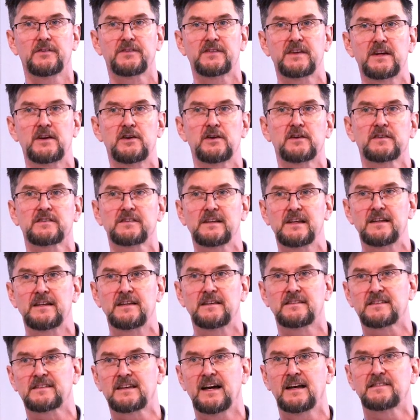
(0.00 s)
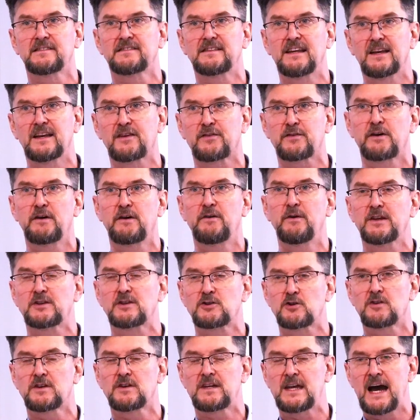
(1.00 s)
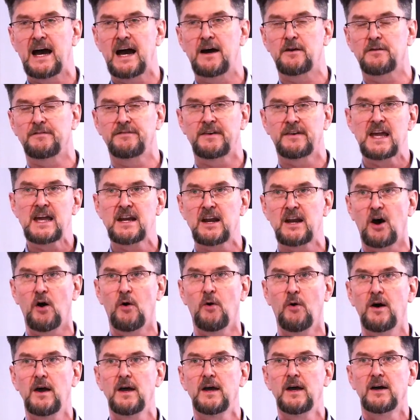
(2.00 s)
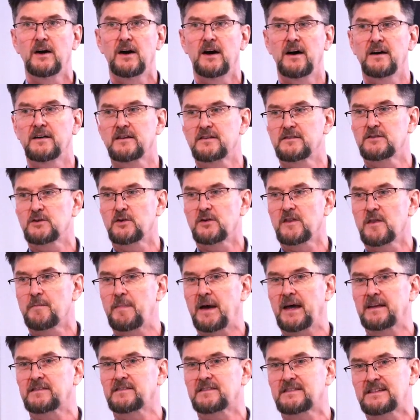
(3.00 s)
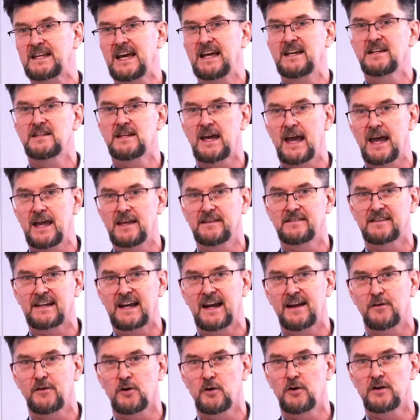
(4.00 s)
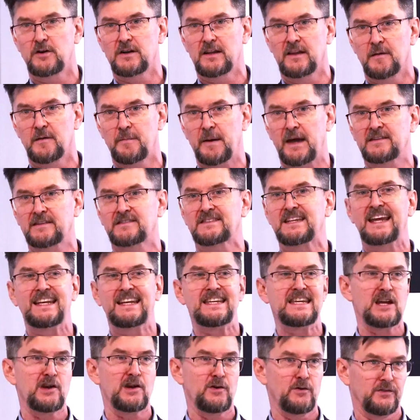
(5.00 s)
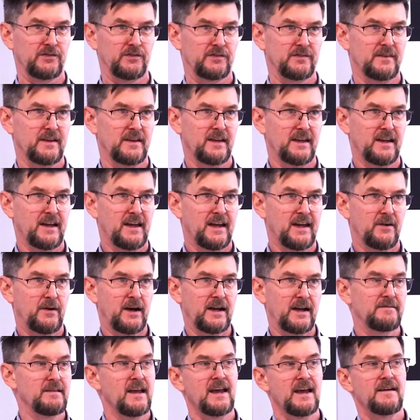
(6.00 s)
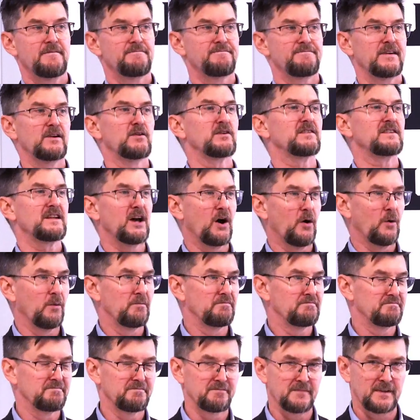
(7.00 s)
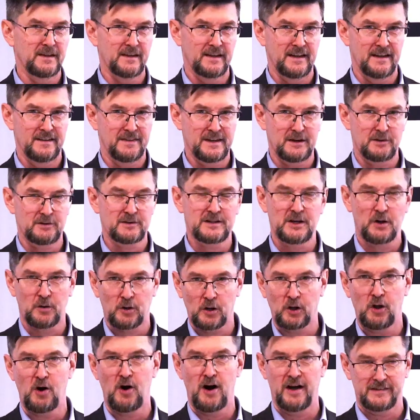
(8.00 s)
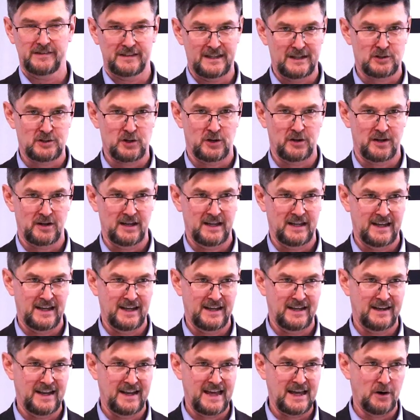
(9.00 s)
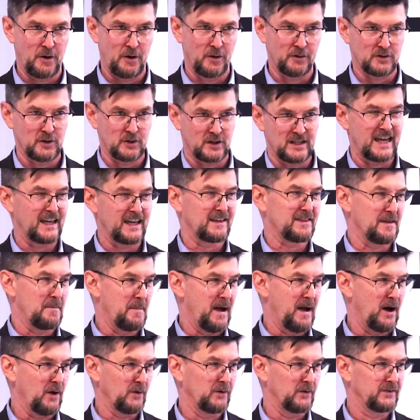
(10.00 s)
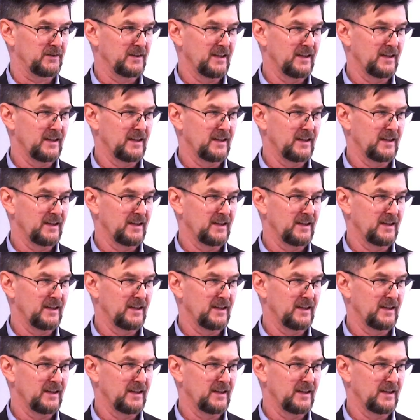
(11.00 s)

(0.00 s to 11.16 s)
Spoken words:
seriously discussing throwing Turkey out of NATO during the past 10 days than I heard in the past 10 years. Right? There is no clause in NATO to kick them out.